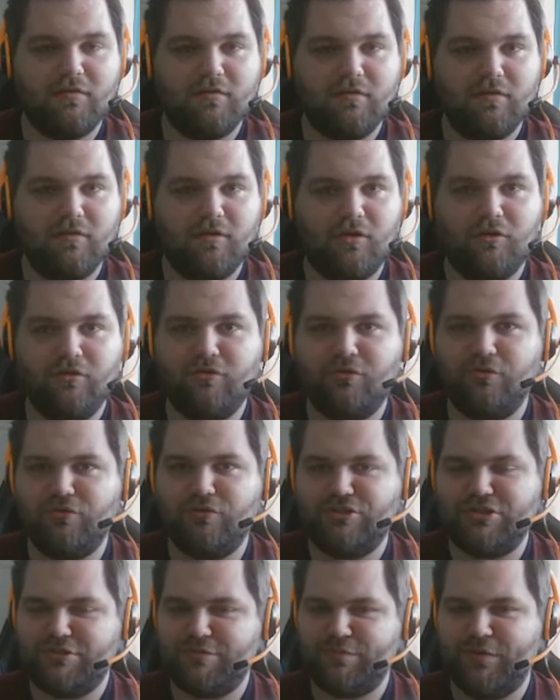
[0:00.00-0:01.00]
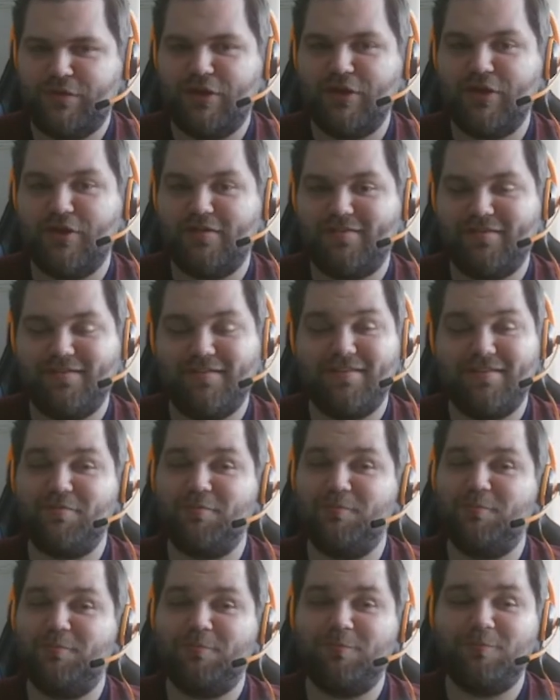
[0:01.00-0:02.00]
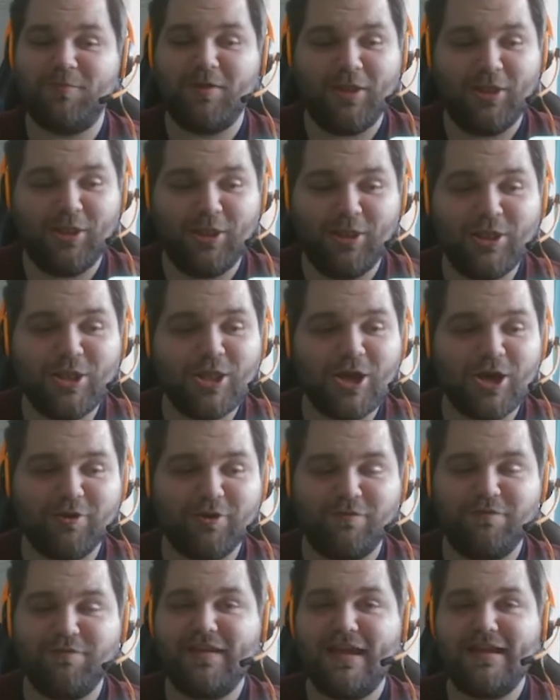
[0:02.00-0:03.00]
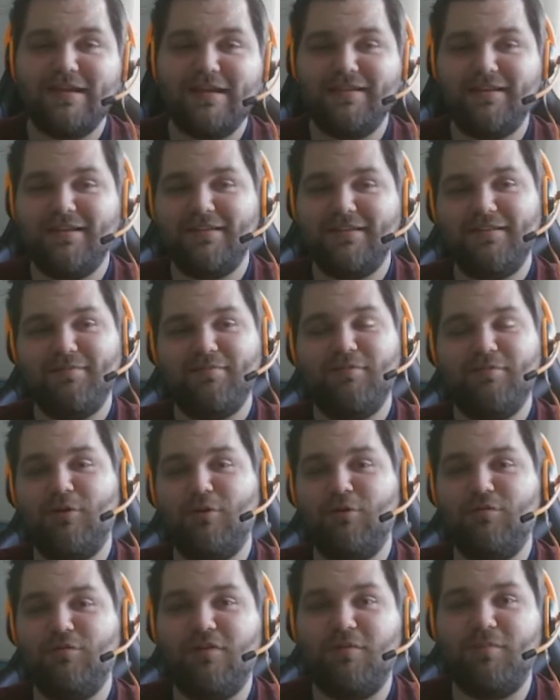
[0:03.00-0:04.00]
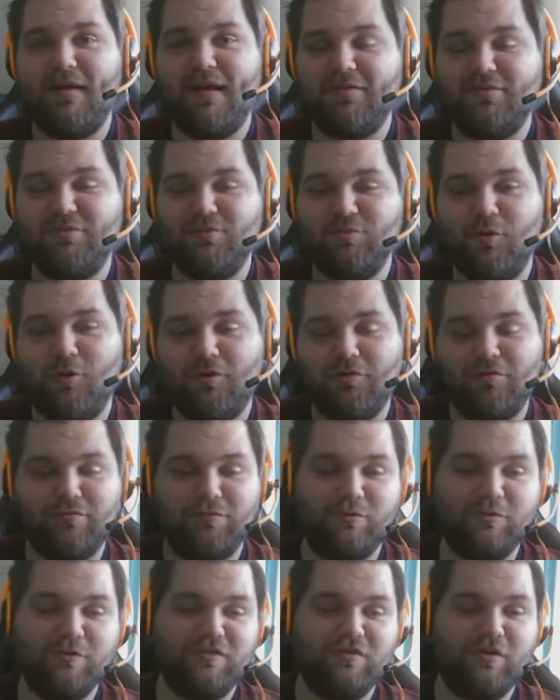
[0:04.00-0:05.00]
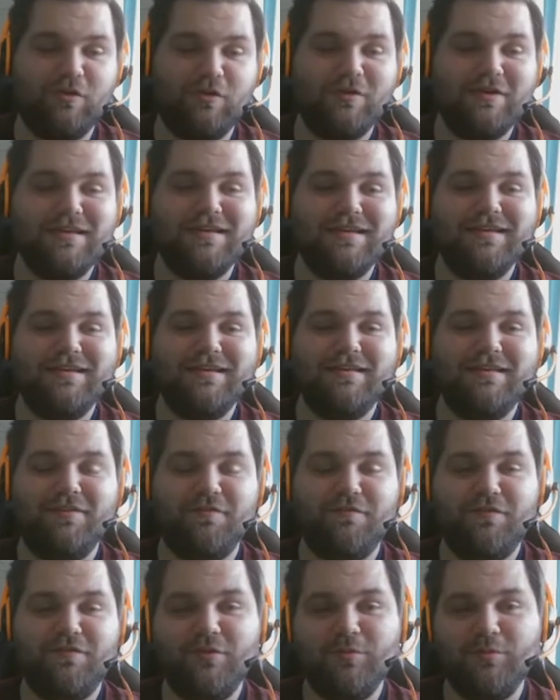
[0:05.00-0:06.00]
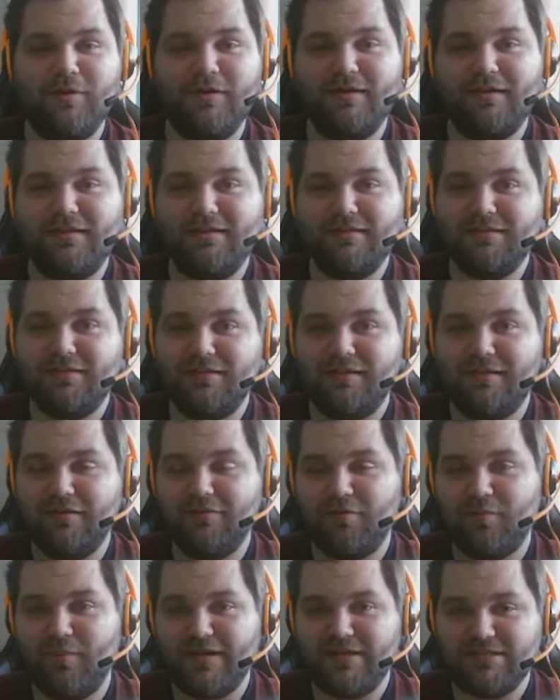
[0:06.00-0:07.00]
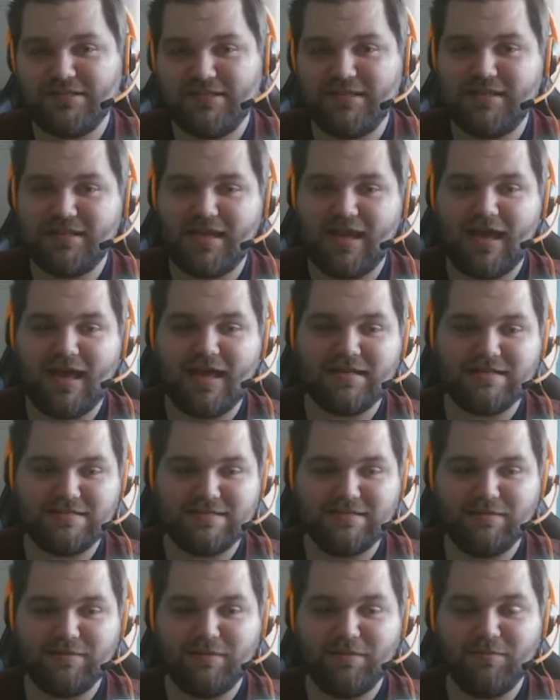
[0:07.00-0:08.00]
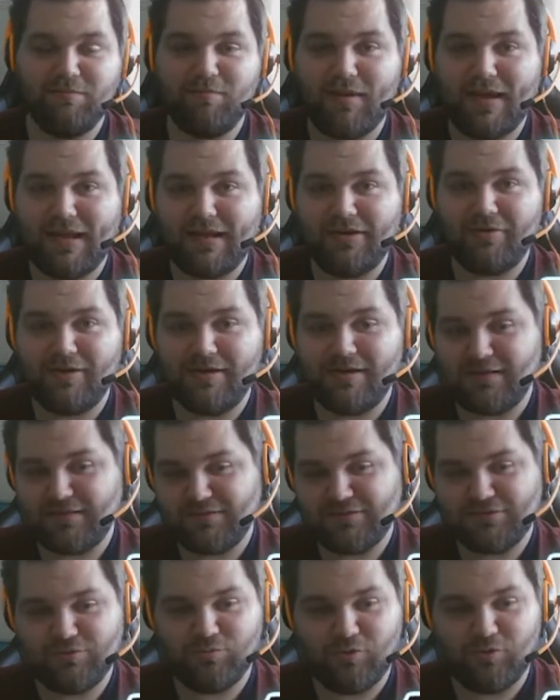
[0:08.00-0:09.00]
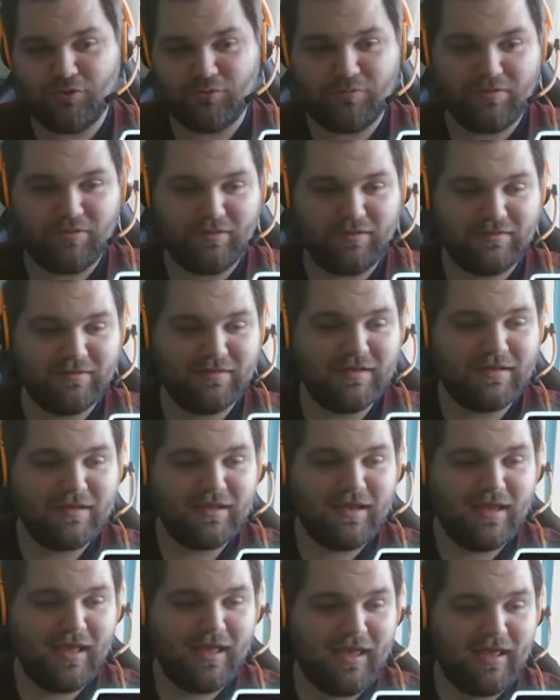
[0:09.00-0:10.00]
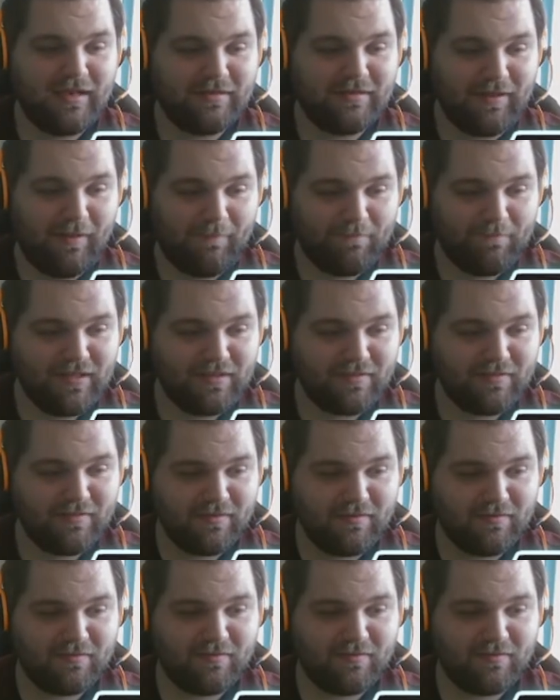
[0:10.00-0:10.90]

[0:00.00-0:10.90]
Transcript: Also, just because it's a lot of data simple post-flop has to work through, so the fewer information he has, the better it is to work with it. And yeah, let's see.